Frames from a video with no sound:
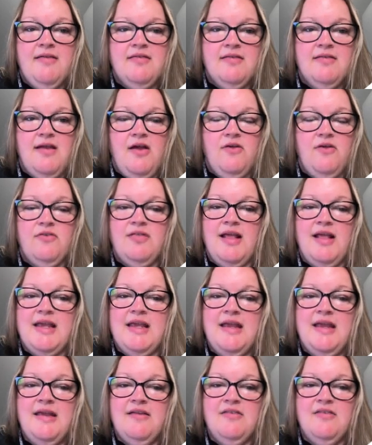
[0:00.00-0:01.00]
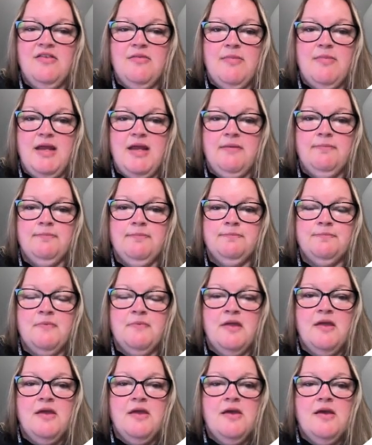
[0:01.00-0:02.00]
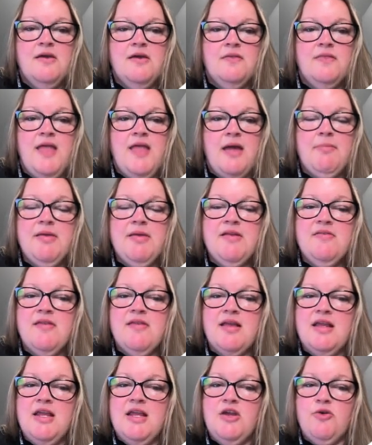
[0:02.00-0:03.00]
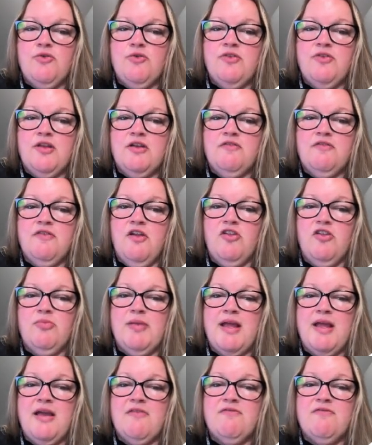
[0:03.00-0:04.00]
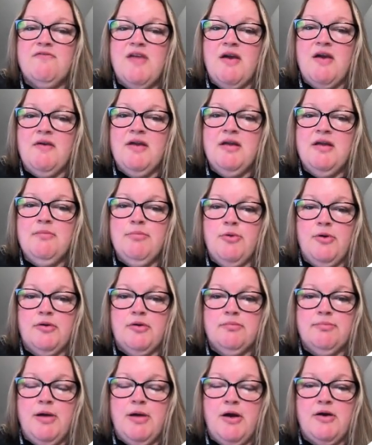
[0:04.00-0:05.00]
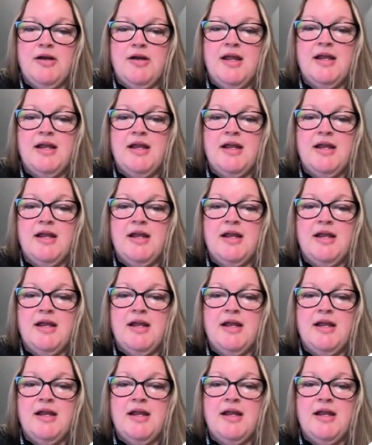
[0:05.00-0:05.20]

cells like histamine. That means that eosinophils play a very important part in